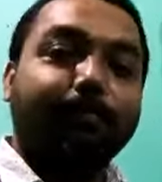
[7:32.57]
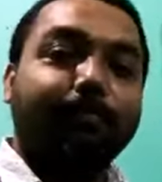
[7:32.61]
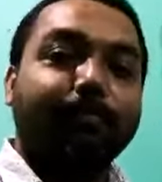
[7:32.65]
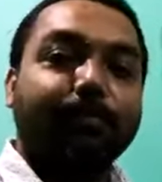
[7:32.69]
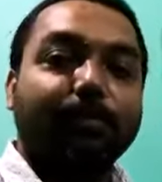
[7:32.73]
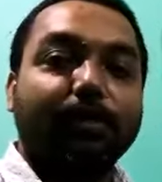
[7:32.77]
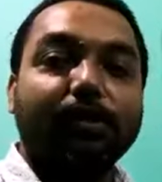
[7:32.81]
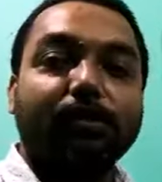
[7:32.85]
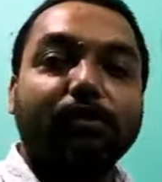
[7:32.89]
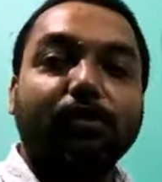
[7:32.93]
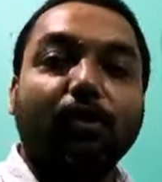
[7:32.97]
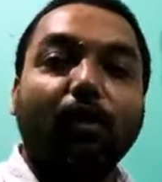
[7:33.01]

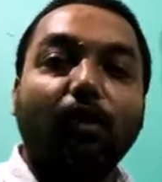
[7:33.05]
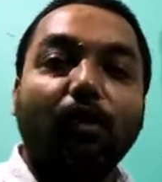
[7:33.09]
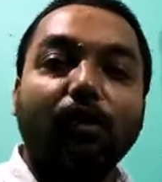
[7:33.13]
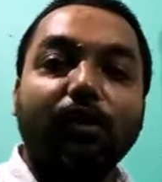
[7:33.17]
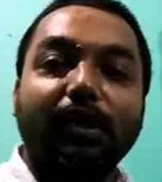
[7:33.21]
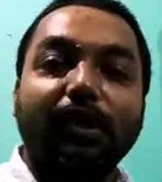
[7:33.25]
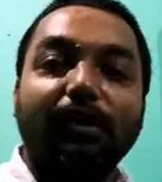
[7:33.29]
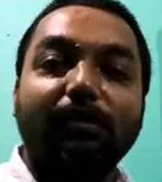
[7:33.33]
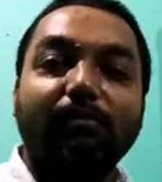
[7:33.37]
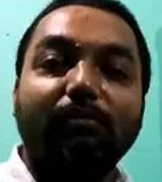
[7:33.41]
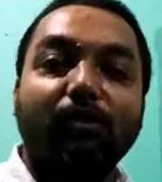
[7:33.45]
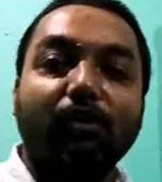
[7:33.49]
This hot
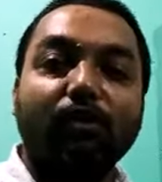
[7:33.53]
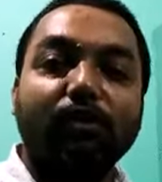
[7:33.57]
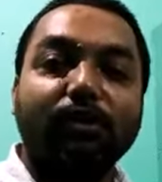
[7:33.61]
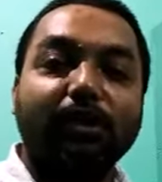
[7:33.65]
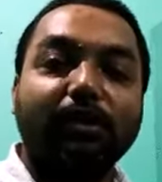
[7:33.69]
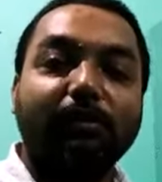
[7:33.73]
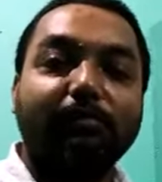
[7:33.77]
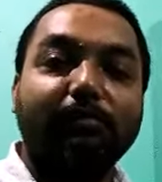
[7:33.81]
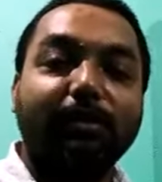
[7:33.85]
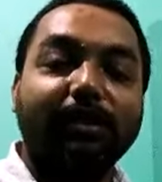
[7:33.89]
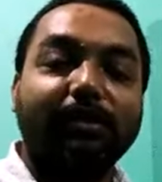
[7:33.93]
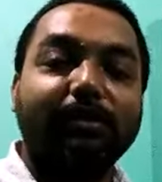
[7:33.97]
and
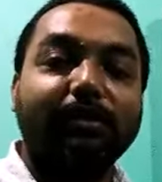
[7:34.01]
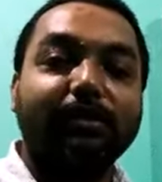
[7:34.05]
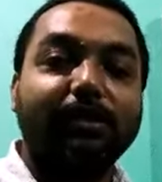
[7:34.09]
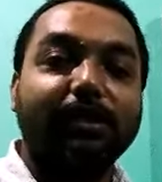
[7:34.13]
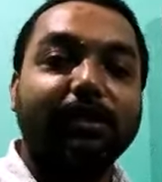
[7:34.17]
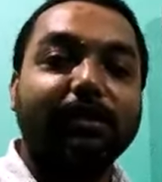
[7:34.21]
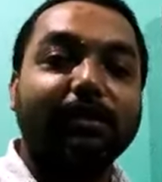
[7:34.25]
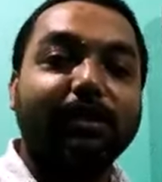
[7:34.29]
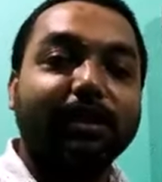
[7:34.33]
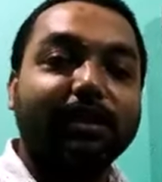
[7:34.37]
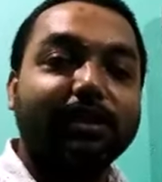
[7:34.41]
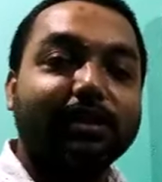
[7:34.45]
molten
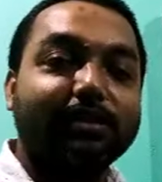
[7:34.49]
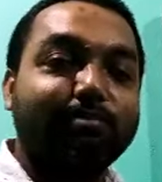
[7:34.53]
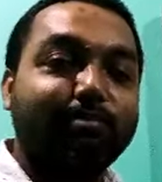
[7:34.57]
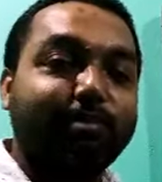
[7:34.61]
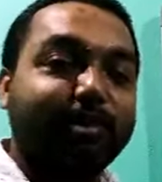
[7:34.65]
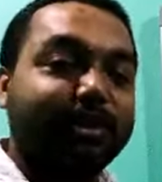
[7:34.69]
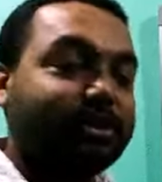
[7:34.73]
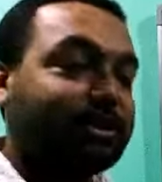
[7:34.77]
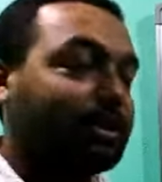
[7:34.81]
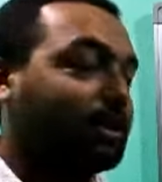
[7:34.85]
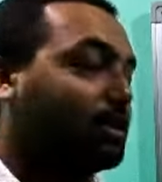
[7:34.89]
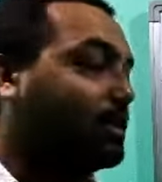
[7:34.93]
material that is
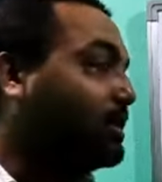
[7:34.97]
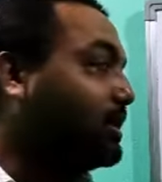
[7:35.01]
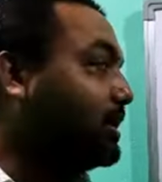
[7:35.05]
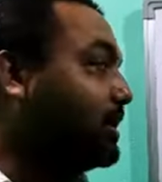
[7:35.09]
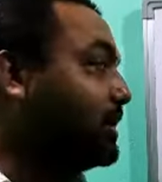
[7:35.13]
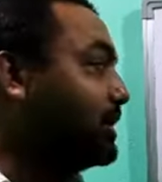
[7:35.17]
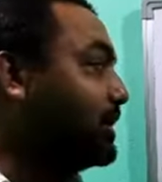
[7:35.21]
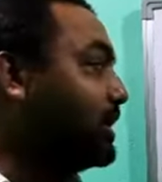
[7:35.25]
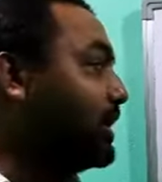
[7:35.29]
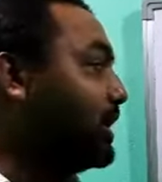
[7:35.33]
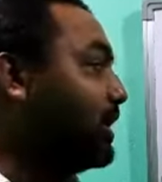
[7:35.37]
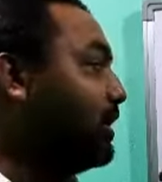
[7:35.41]
present
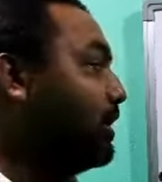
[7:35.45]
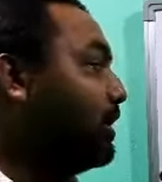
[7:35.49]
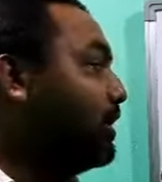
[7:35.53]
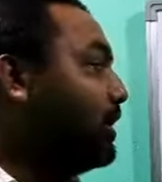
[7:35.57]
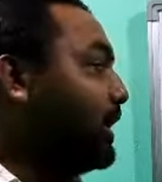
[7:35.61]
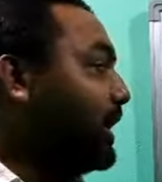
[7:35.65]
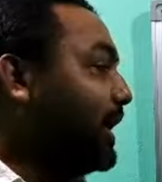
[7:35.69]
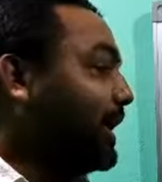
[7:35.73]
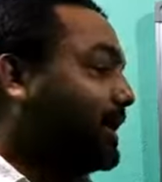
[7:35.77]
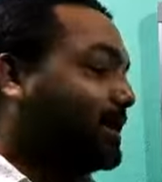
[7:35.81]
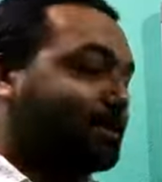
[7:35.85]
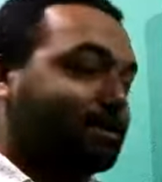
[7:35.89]
in the
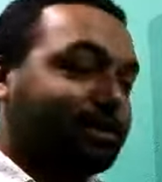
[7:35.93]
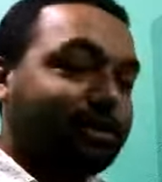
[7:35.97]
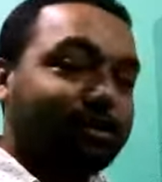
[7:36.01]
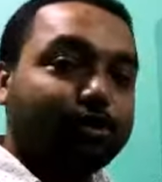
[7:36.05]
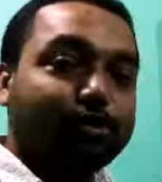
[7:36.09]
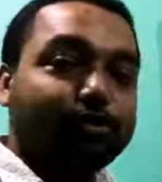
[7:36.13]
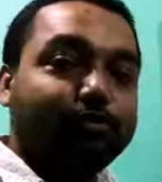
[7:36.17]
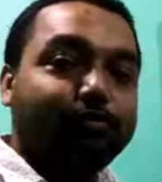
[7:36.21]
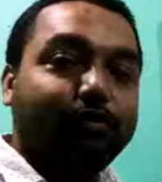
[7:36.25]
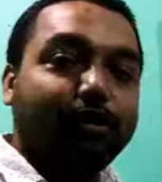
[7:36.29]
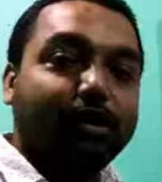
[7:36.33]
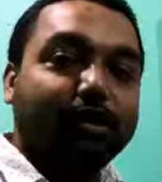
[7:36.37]

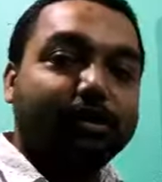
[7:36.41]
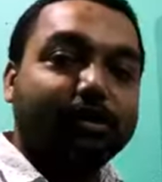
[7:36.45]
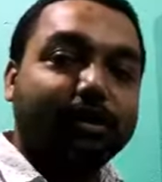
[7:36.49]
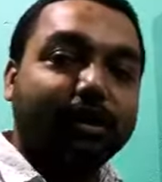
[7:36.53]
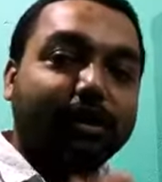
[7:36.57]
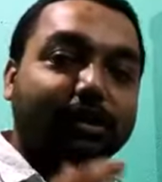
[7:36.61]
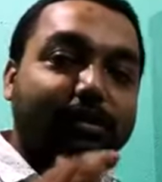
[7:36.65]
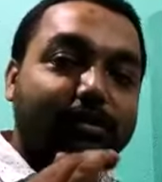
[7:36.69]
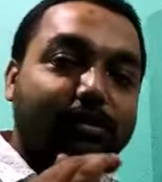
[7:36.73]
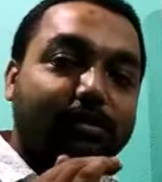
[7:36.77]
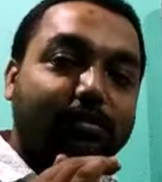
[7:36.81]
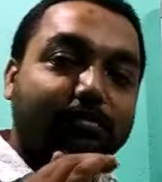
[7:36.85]
asthenosphere
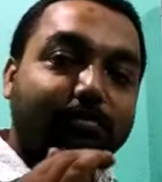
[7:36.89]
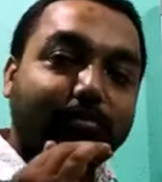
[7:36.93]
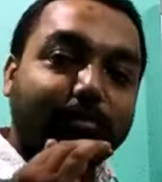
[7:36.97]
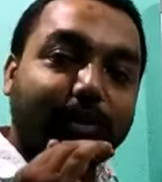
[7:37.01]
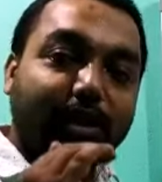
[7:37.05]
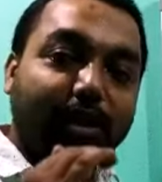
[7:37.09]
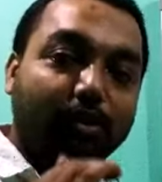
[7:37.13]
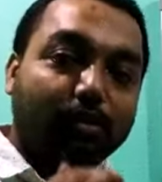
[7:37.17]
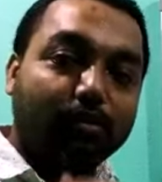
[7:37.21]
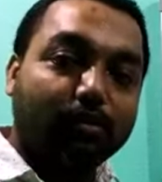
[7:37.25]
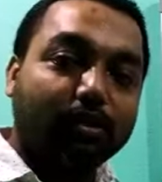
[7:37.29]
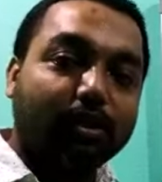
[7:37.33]
just
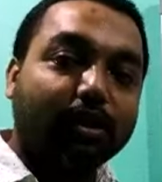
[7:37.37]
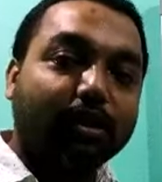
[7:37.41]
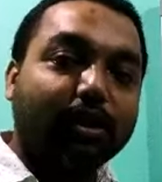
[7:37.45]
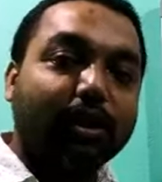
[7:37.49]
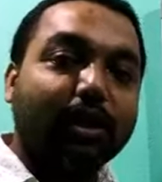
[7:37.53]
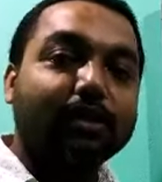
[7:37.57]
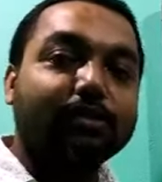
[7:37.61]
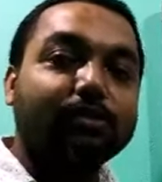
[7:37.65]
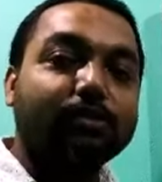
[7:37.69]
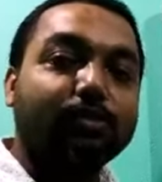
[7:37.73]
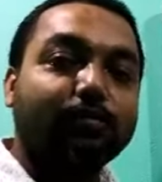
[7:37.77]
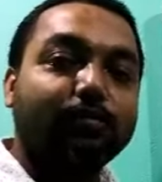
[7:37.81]
below the
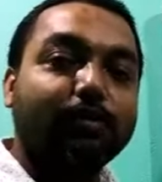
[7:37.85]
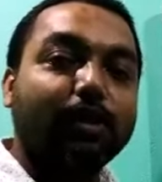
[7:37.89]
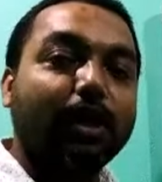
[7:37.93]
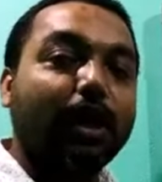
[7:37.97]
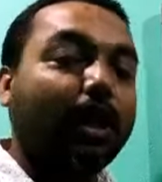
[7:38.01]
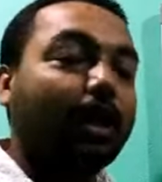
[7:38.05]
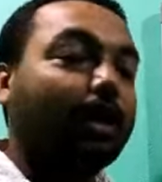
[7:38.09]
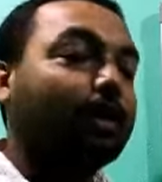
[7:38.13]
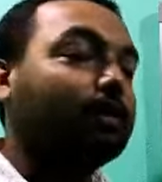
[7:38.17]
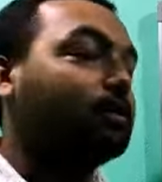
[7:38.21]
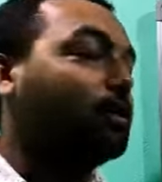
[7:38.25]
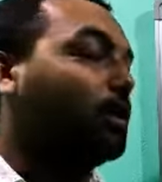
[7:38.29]
crust of the
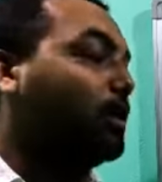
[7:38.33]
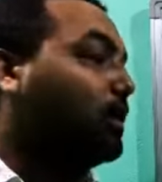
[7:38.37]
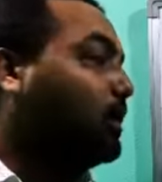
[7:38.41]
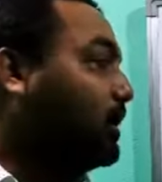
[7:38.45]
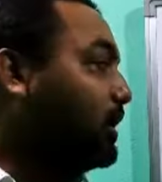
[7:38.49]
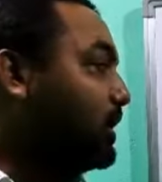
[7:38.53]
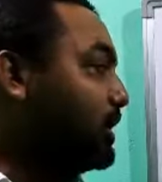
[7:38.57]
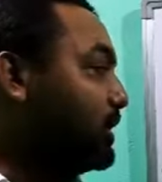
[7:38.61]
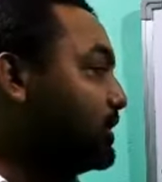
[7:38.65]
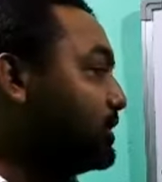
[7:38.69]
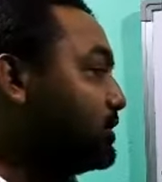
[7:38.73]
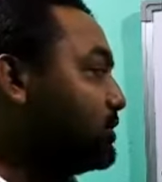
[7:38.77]
earth,
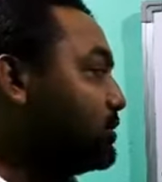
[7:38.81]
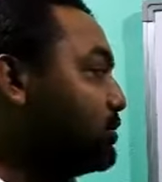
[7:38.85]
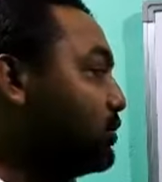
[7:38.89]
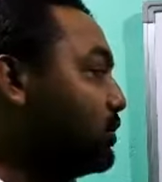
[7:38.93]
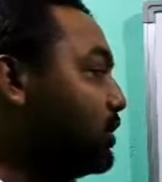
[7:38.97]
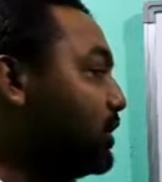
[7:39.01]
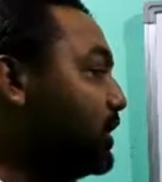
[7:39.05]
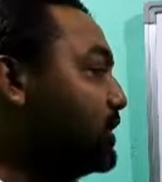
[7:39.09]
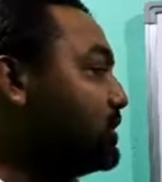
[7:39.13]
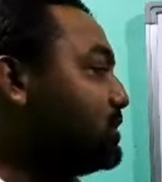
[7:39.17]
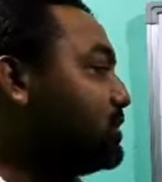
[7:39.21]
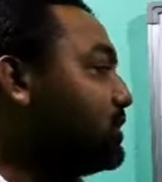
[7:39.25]
it is
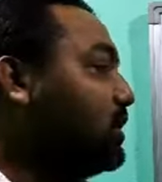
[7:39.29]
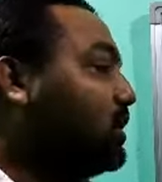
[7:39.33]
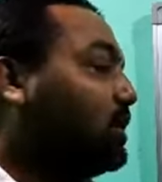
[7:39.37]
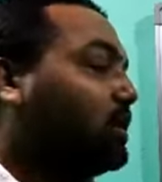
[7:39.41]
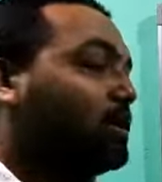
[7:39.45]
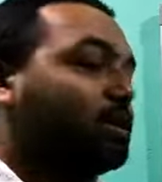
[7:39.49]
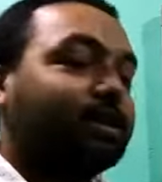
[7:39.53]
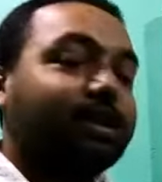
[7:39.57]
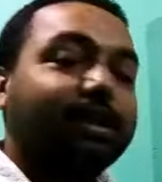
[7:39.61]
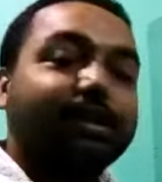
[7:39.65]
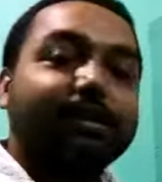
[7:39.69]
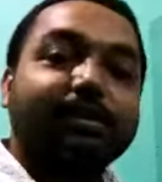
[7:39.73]
known as
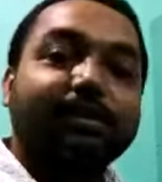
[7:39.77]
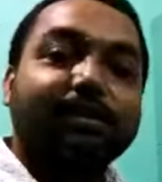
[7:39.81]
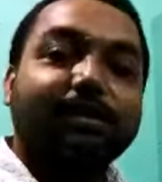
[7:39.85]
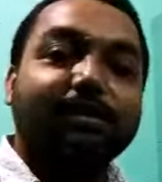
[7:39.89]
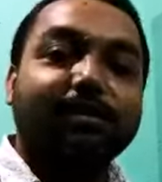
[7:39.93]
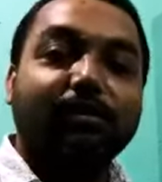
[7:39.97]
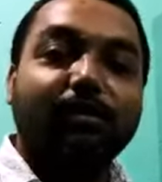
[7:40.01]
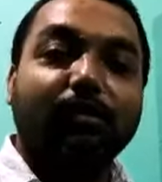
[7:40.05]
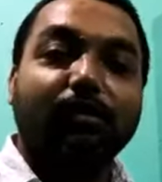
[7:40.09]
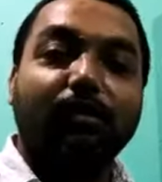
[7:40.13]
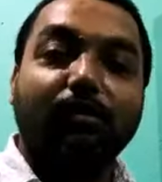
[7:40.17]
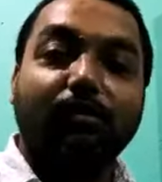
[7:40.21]

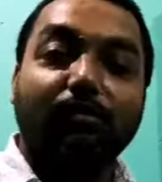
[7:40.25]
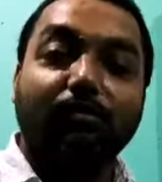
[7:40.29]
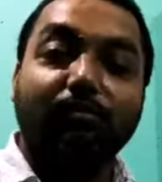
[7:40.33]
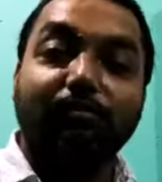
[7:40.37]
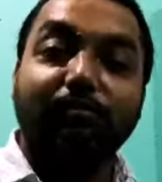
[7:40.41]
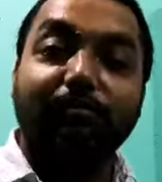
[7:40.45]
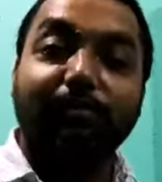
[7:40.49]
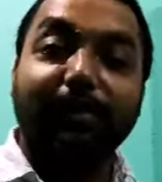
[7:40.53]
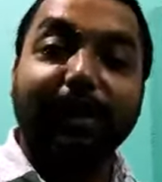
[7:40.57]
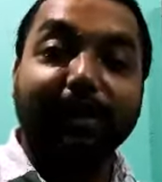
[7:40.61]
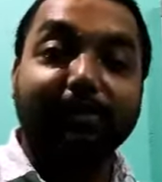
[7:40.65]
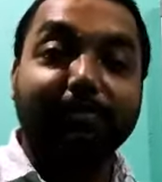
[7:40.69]
this
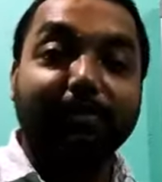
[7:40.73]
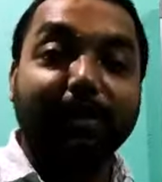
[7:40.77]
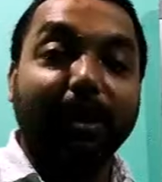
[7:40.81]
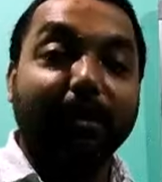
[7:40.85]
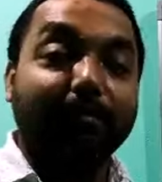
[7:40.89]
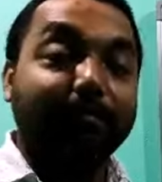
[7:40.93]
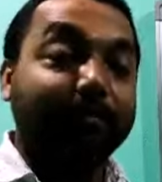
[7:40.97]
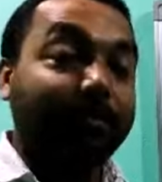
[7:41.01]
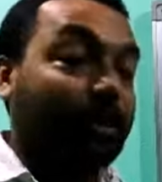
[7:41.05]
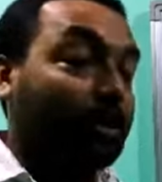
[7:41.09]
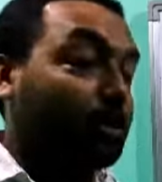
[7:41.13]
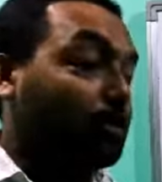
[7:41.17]

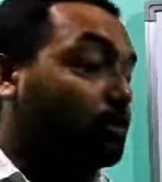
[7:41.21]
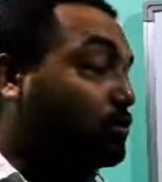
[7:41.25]
magma.